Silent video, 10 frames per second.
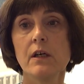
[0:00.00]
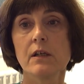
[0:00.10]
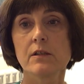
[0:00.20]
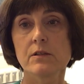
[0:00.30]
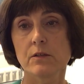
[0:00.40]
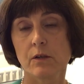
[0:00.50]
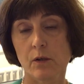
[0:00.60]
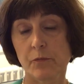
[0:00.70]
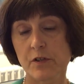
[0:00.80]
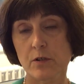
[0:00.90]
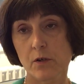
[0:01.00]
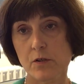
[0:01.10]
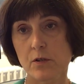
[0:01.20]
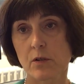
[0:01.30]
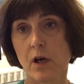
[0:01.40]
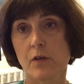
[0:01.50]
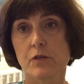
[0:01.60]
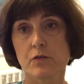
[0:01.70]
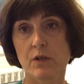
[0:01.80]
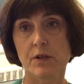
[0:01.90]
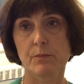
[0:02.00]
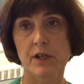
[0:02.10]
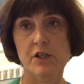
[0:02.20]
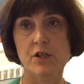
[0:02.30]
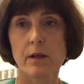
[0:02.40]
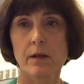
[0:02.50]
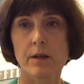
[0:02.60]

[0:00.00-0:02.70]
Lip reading: and obviously also how to treat the patient.